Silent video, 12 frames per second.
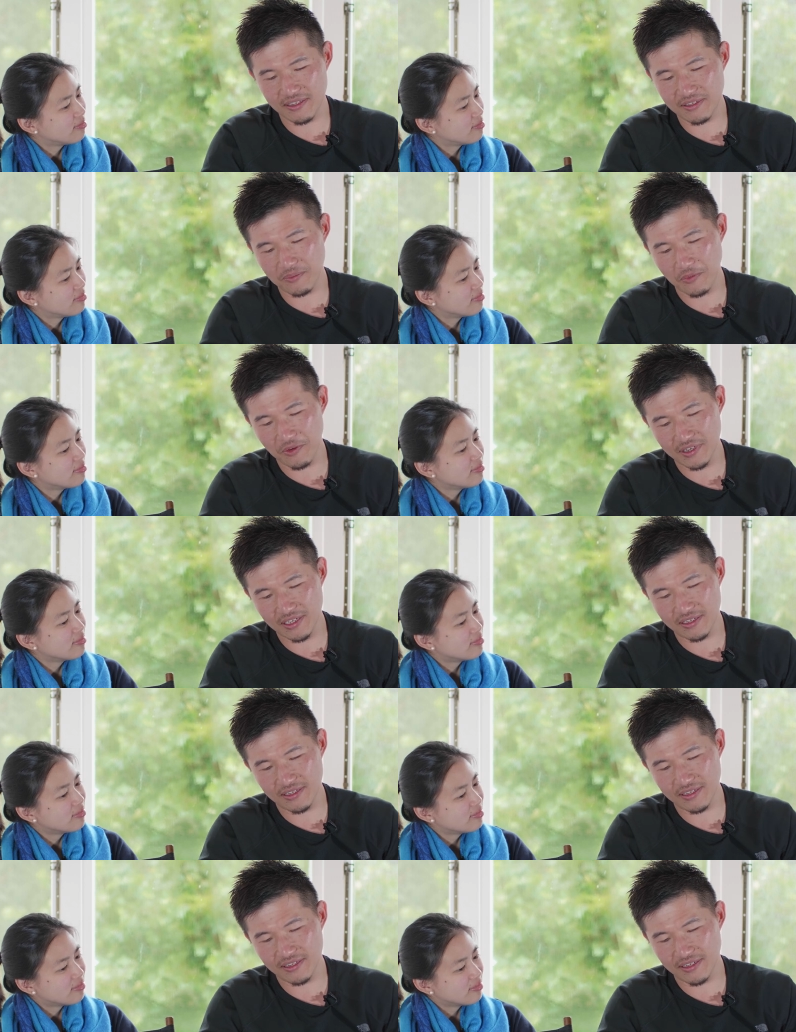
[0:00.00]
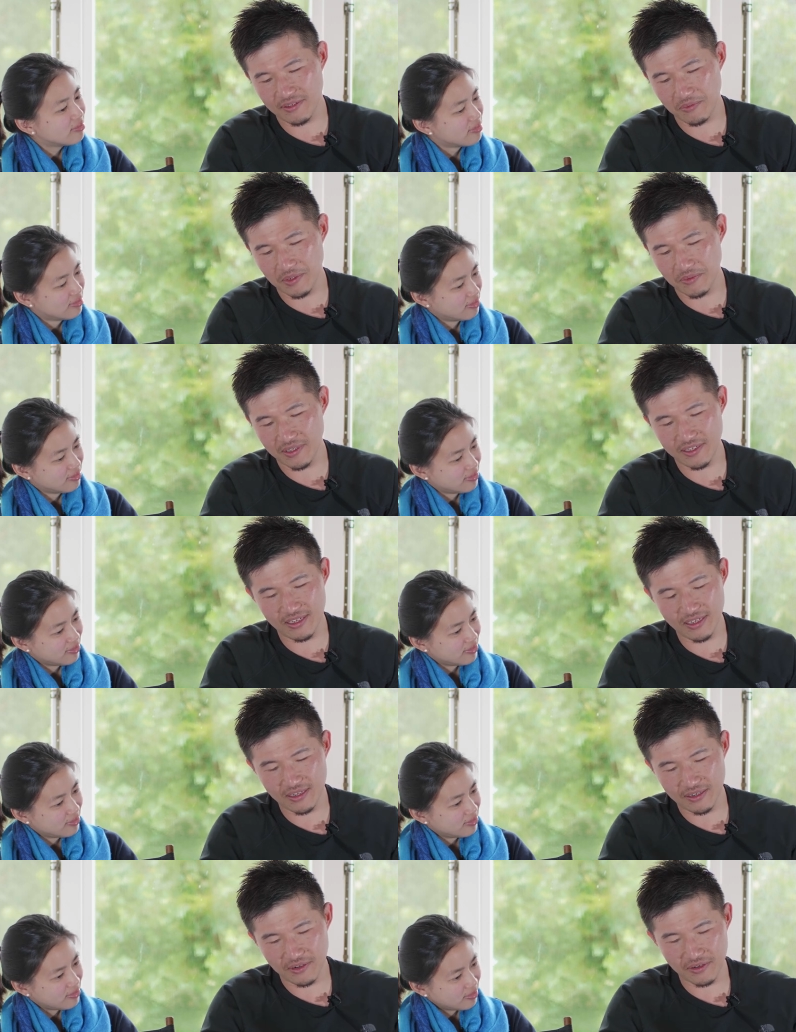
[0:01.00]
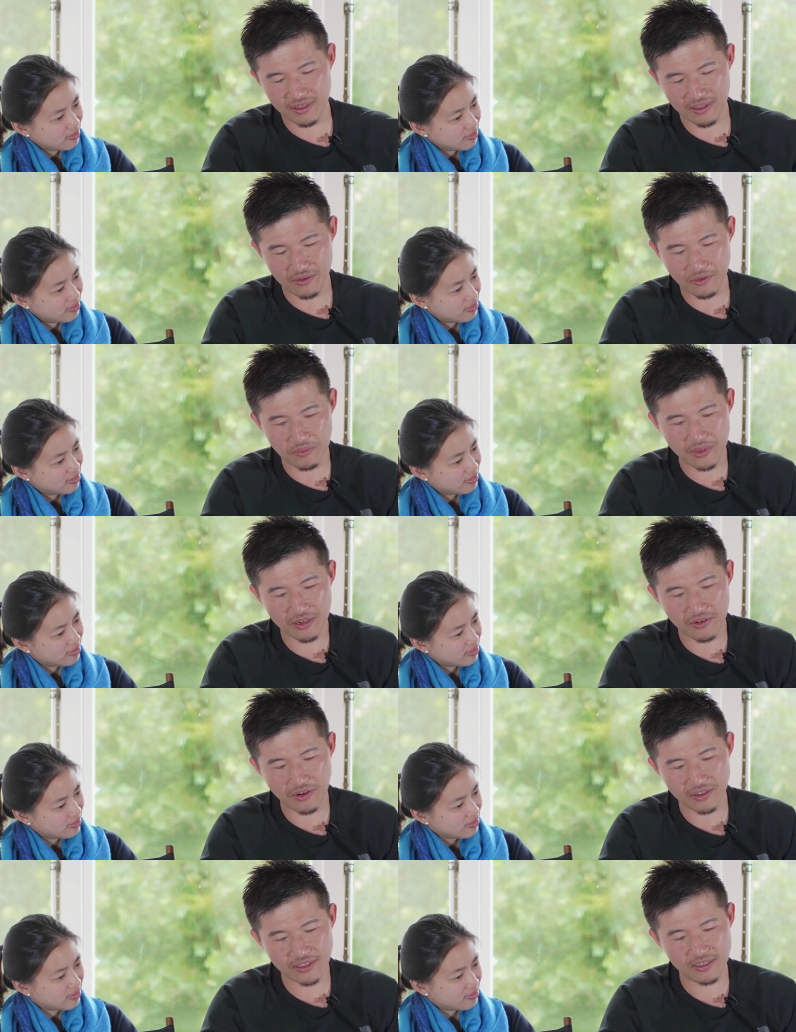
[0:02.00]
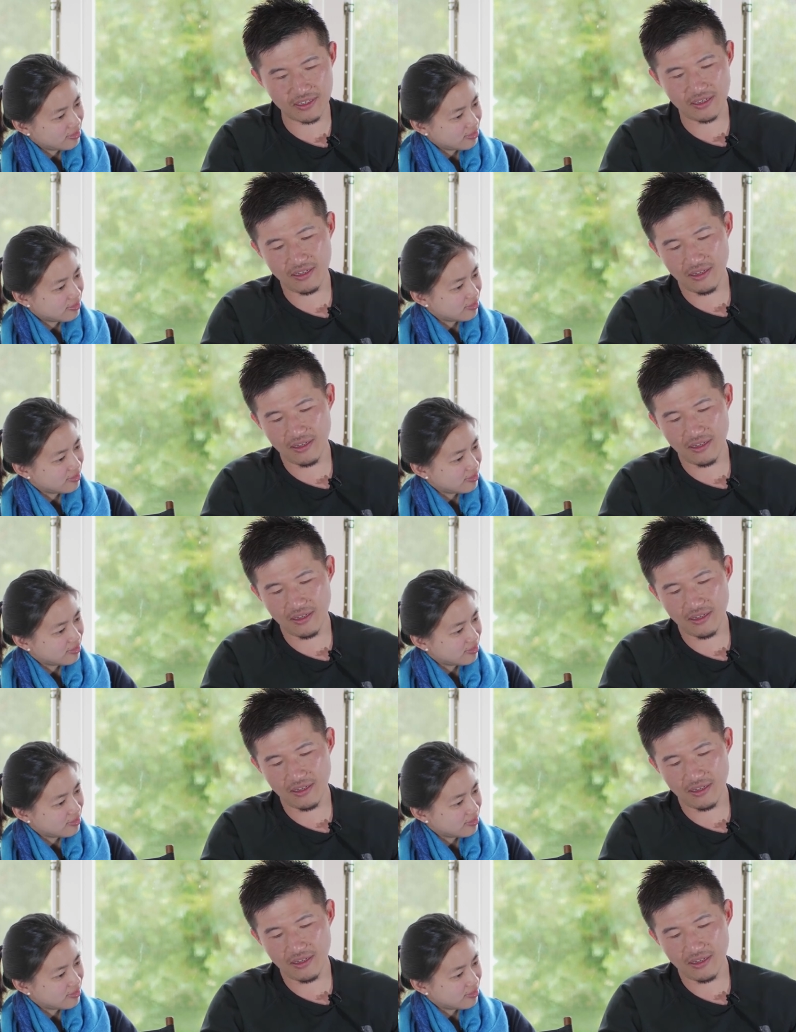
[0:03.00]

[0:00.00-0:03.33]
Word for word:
Speaker 1: this morning just as we were sitting in the room across.